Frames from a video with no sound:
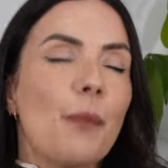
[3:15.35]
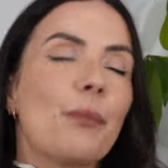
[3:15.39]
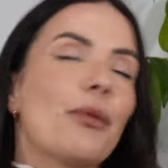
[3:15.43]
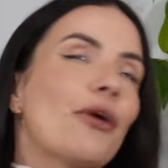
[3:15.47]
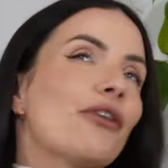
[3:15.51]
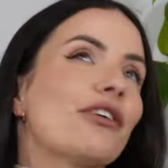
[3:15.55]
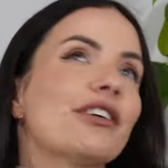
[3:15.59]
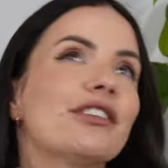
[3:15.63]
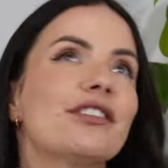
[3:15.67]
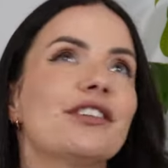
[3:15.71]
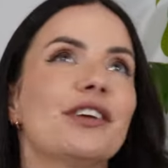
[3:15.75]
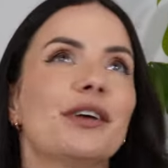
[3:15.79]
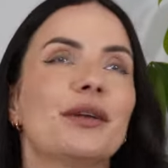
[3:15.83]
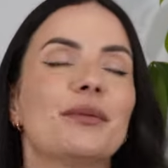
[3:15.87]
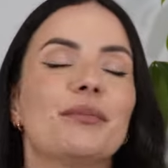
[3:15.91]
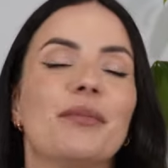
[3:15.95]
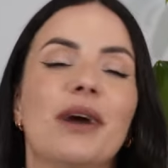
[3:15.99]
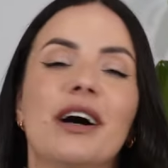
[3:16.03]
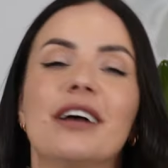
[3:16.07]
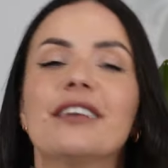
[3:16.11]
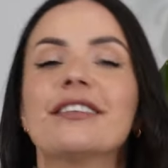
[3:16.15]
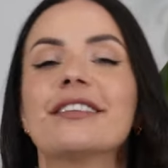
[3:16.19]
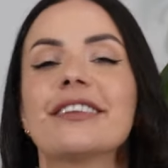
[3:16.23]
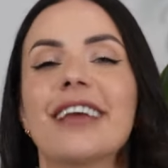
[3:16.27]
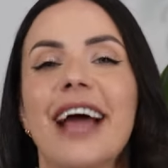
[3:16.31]
Parisian
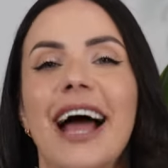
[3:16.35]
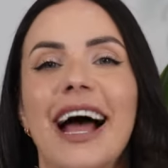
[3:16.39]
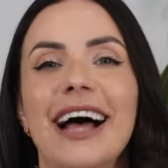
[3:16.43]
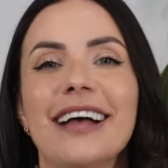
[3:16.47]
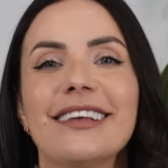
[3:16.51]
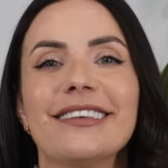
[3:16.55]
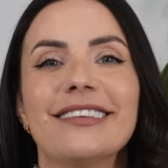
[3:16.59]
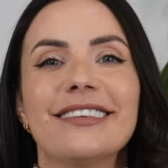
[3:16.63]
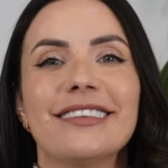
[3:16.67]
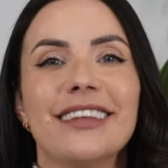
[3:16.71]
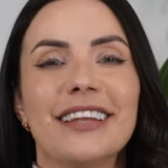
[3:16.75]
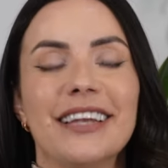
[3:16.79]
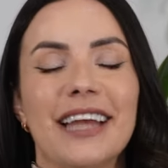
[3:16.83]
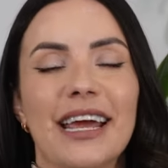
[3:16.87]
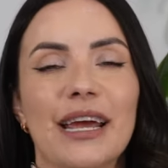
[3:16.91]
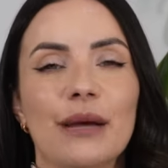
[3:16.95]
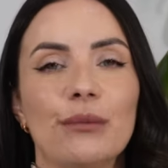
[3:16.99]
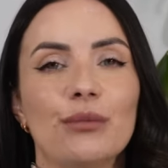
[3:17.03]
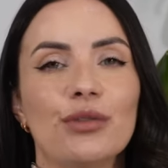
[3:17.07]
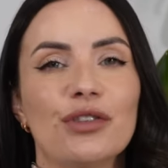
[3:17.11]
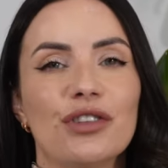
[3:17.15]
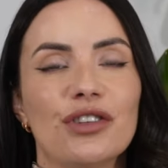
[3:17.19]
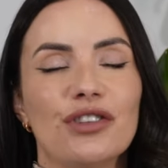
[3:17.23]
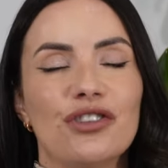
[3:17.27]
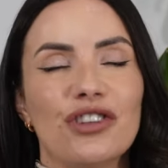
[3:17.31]
Musc, as the
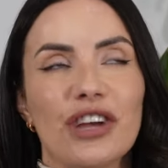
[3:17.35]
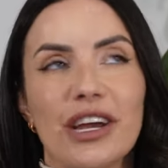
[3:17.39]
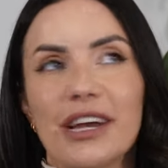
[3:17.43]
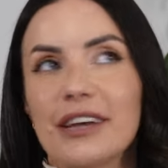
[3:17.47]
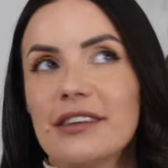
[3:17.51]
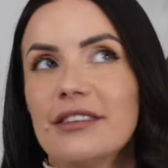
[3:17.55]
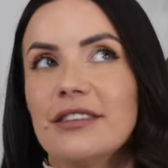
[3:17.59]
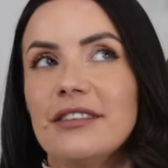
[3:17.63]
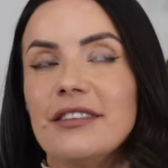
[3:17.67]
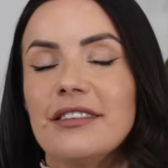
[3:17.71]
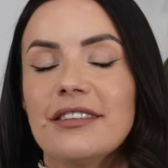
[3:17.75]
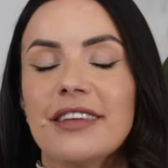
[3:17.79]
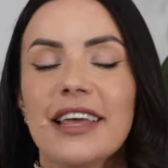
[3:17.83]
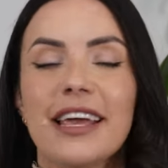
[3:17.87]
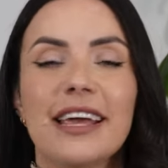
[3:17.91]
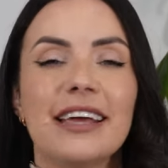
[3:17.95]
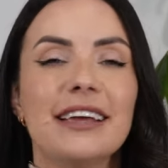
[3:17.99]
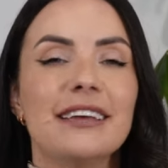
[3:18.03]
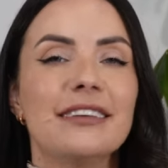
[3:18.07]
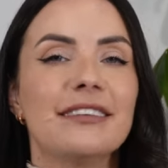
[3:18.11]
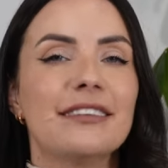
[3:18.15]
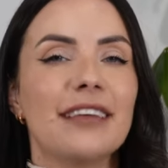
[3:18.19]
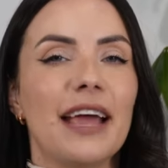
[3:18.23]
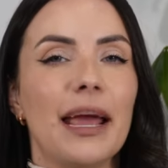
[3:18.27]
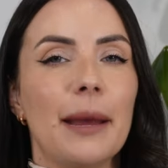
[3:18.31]
name suggests,
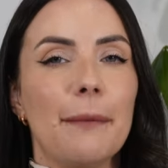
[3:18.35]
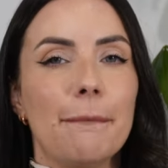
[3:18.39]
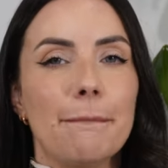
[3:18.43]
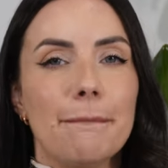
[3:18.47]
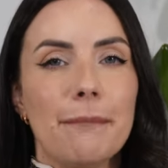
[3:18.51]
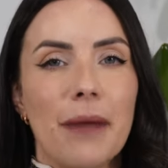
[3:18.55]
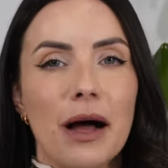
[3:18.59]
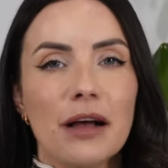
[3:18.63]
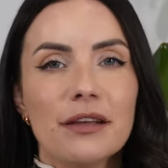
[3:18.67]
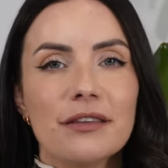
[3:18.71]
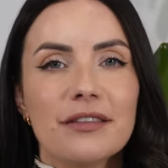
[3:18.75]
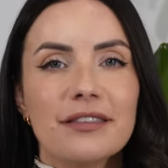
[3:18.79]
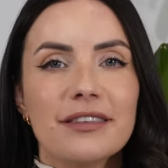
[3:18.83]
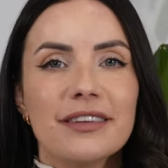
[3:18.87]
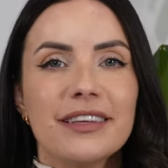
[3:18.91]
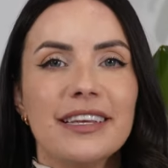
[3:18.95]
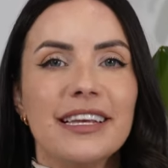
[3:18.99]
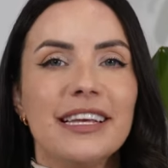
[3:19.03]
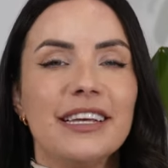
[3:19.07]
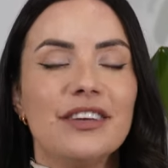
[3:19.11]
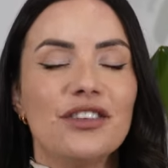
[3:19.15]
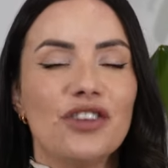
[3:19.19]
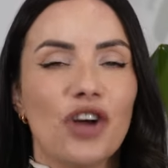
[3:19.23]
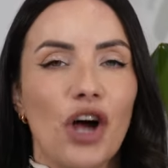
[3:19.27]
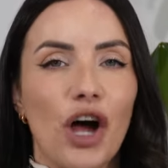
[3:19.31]
is a
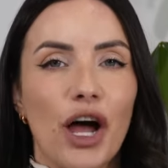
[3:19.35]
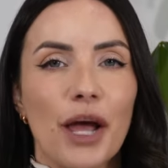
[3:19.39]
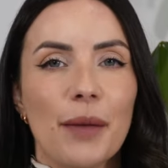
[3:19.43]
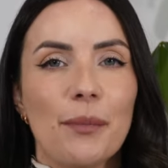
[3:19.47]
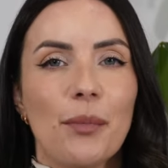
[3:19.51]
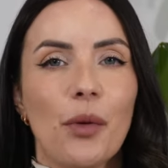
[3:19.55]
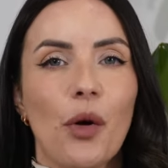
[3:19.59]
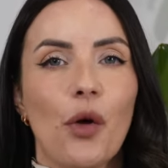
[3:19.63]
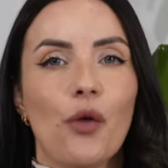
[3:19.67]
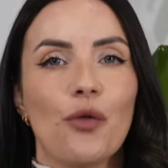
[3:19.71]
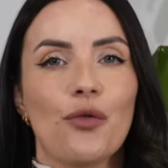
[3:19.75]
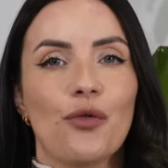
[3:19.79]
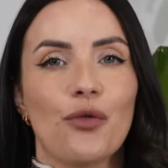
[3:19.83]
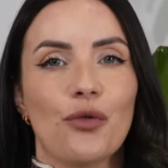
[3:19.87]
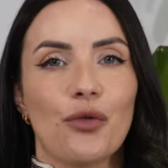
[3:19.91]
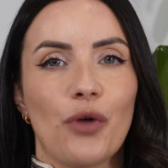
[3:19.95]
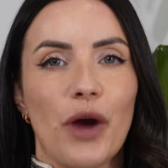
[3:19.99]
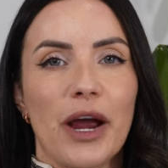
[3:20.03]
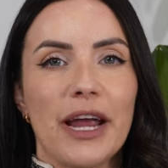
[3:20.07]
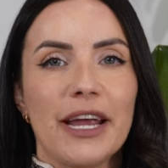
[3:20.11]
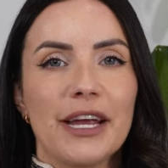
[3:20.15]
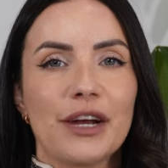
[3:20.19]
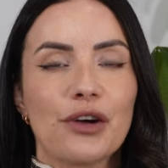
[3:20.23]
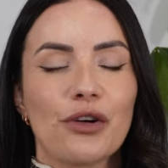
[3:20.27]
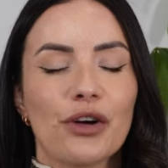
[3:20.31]
musky type of
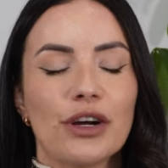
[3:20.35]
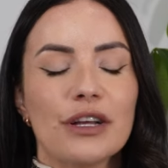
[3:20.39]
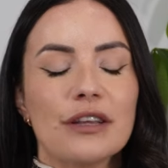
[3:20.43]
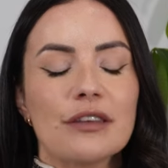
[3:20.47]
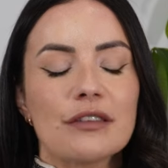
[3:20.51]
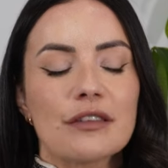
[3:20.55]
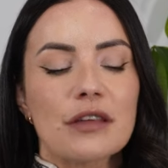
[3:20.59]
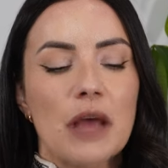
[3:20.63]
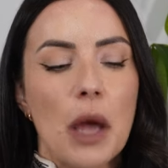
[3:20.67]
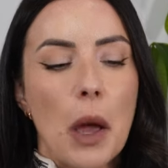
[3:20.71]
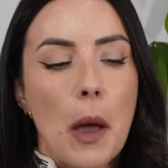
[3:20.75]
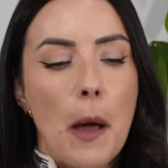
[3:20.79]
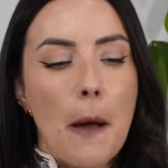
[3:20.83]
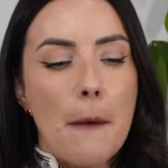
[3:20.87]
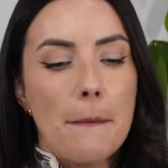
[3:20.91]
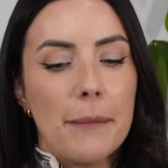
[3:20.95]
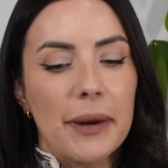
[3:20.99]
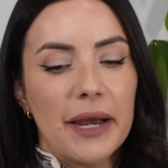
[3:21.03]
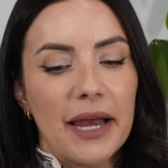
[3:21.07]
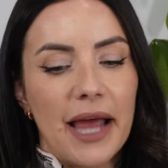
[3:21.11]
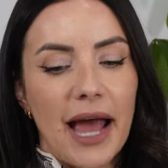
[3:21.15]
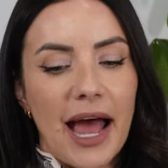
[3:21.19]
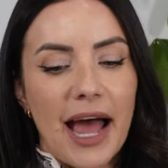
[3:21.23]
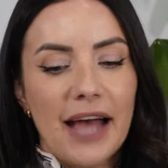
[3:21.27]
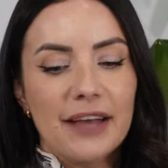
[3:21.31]
fragrance,
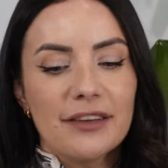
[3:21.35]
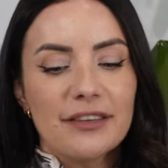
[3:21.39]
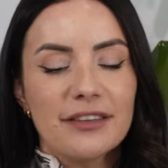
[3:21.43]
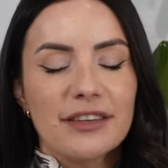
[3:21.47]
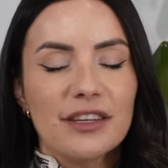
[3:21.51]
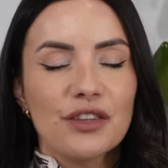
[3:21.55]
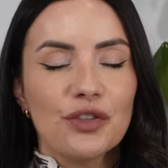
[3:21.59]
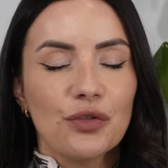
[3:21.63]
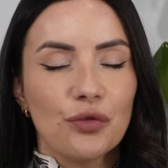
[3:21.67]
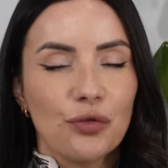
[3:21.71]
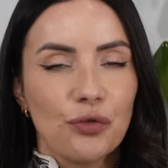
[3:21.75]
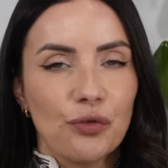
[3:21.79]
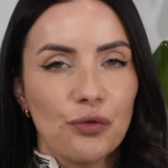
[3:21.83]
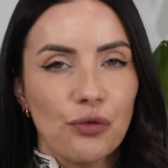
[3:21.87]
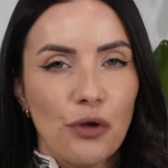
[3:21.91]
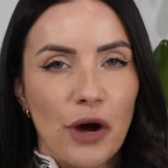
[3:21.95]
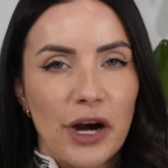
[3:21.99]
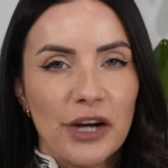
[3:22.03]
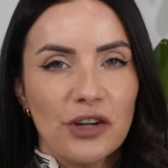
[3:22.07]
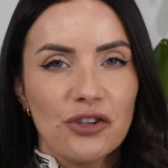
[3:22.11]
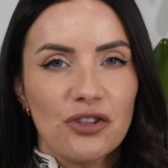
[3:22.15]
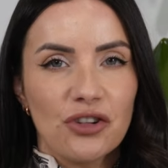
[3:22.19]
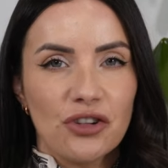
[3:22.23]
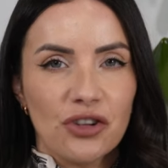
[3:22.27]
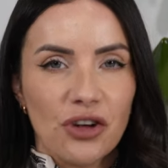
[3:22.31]
but it has this
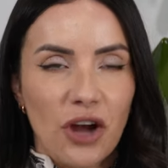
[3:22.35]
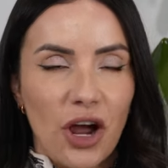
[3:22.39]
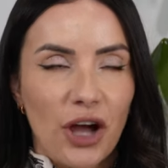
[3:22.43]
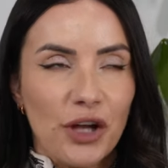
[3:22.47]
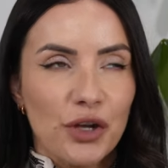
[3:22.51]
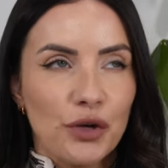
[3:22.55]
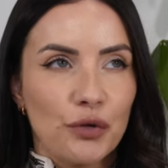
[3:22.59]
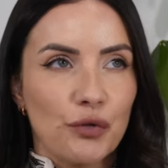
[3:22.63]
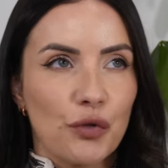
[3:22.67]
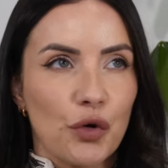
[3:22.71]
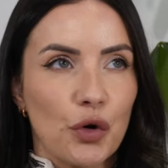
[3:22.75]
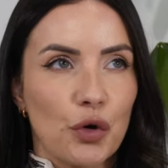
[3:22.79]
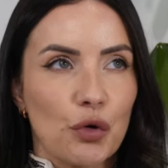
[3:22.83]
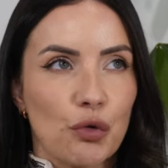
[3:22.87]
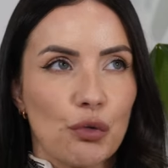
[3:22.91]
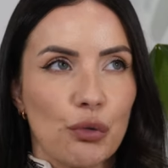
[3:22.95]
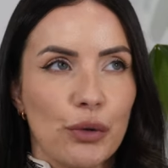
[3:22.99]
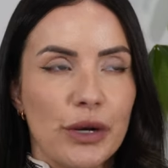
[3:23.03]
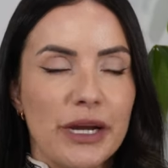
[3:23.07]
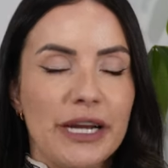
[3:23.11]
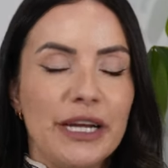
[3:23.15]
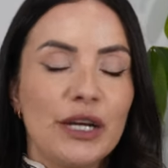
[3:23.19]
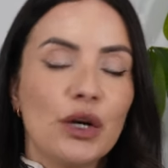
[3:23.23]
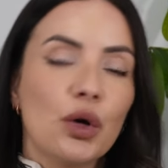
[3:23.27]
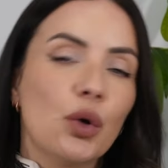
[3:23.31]
fresh kind of
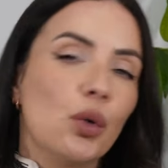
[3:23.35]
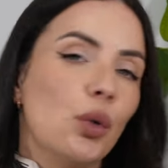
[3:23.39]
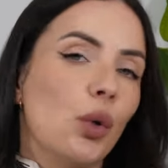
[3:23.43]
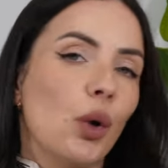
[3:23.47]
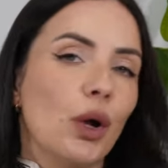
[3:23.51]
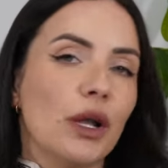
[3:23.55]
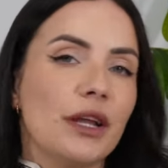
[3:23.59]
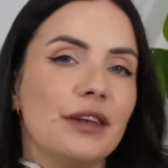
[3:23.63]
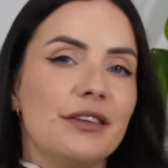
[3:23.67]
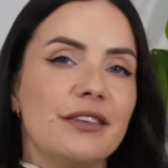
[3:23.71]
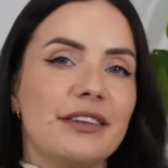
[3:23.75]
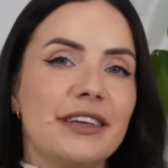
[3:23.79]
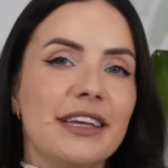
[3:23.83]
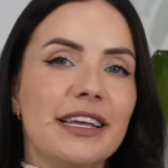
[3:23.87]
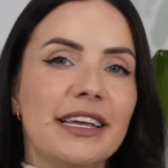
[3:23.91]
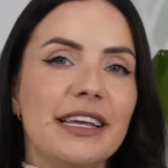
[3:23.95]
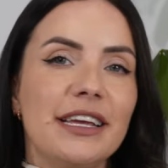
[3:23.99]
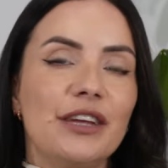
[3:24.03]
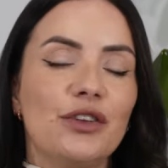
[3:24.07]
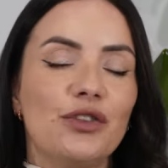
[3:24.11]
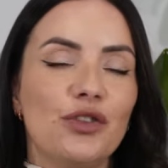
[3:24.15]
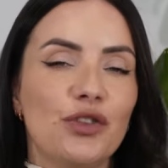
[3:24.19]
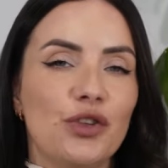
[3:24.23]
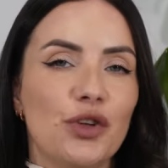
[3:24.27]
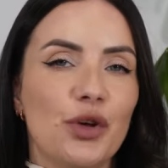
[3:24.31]
green
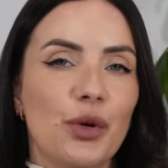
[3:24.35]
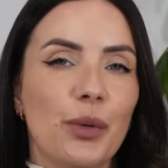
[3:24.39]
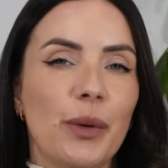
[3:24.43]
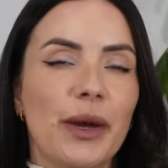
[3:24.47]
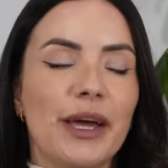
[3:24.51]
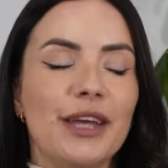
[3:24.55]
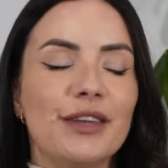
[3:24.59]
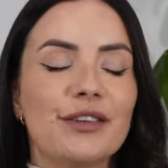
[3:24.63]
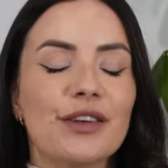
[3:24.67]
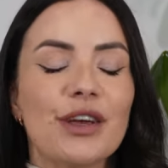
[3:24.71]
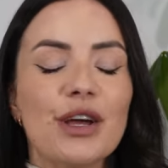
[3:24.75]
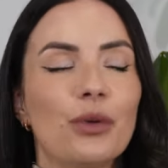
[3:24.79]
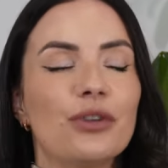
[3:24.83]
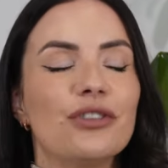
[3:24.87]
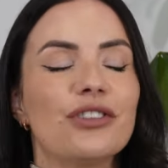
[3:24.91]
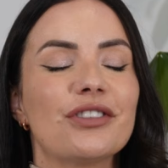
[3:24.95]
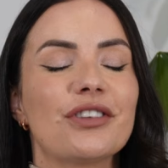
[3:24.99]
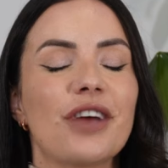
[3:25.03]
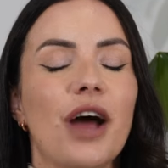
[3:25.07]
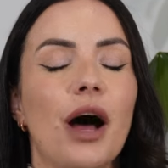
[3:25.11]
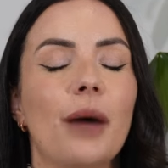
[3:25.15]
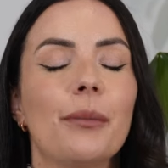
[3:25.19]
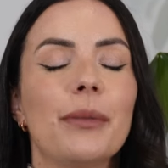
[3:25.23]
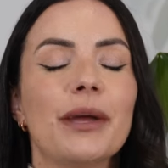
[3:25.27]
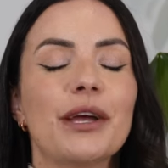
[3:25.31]
quality to it, which is
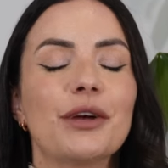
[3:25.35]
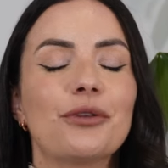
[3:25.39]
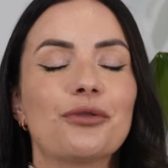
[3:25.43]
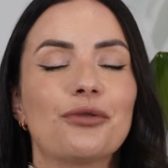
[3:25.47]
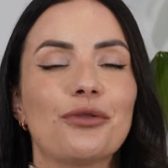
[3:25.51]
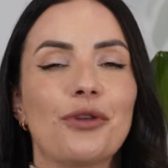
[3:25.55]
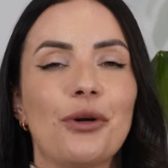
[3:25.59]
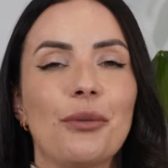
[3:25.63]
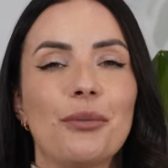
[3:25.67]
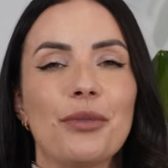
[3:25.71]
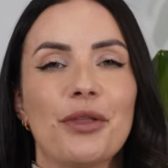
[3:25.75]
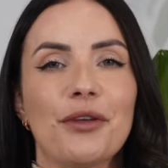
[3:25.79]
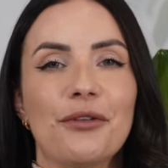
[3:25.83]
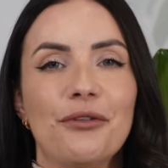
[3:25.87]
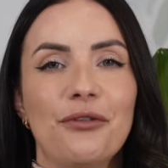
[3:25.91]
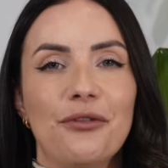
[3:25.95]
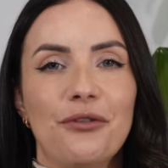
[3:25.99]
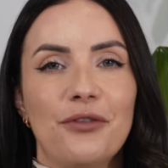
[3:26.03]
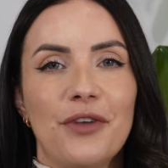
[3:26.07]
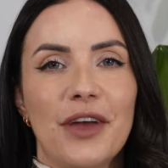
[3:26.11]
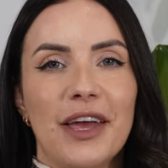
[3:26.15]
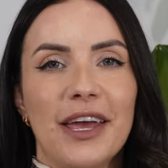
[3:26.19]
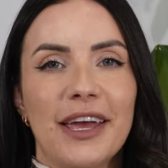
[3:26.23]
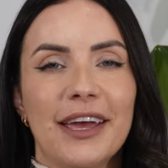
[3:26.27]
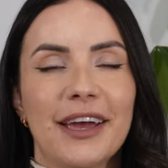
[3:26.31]
coming from the
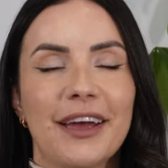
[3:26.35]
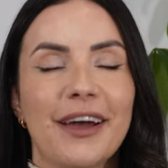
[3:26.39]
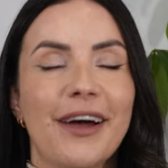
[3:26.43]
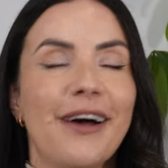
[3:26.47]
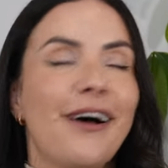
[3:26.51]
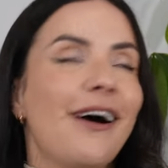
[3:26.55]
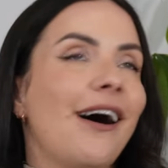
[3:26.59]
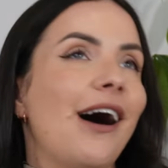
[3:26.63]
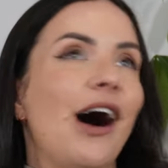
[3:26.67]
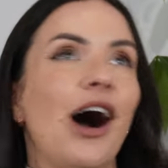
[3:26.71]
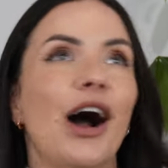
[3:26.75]
fig.